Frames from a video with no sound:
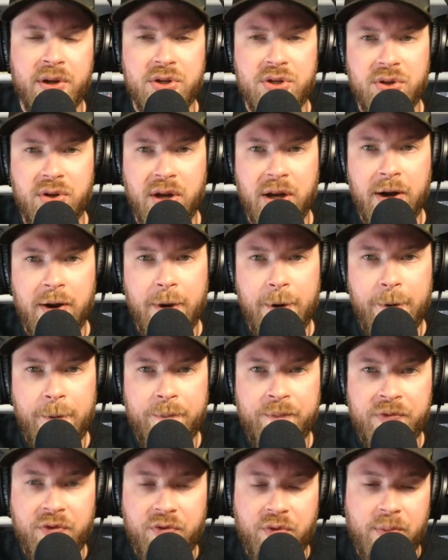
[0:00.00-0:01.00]
shooting,
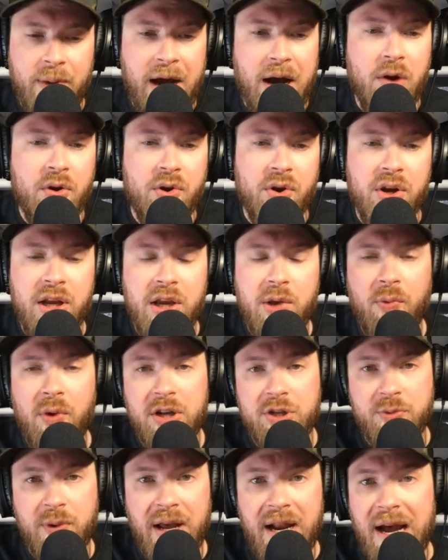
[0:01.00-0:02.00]
from how good he
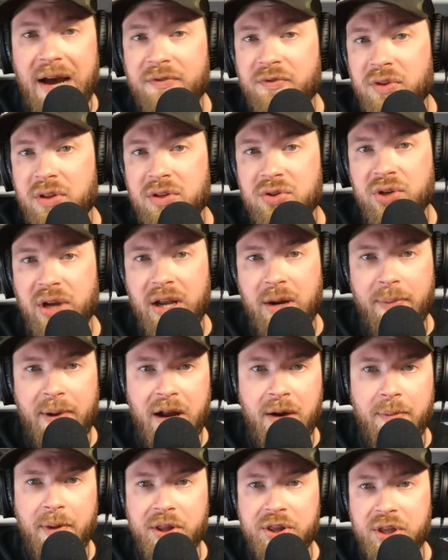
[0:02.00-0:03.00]
was right after the trade about
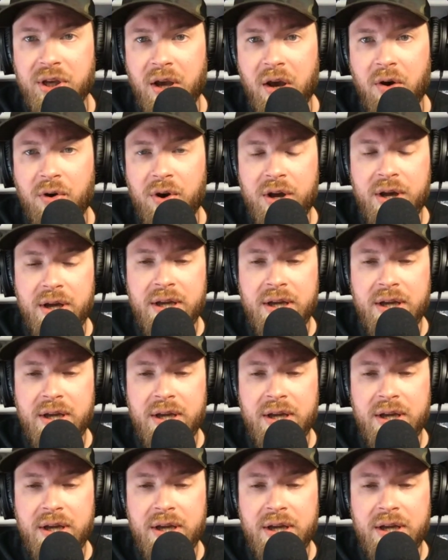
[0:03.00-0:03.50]
a month ago,